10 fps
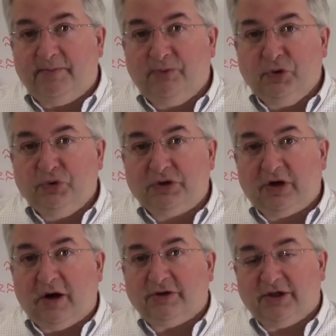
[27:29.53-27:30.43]
used
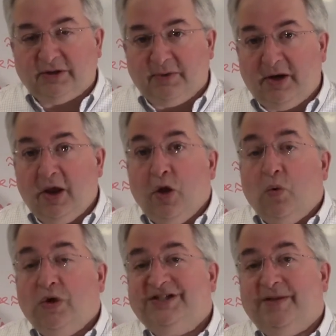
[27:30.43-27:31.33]
car salesman,
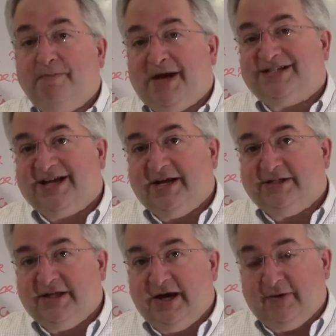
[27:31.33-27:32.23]
what's the best case
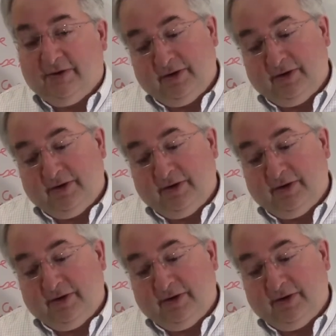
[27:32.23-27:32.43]
scenario?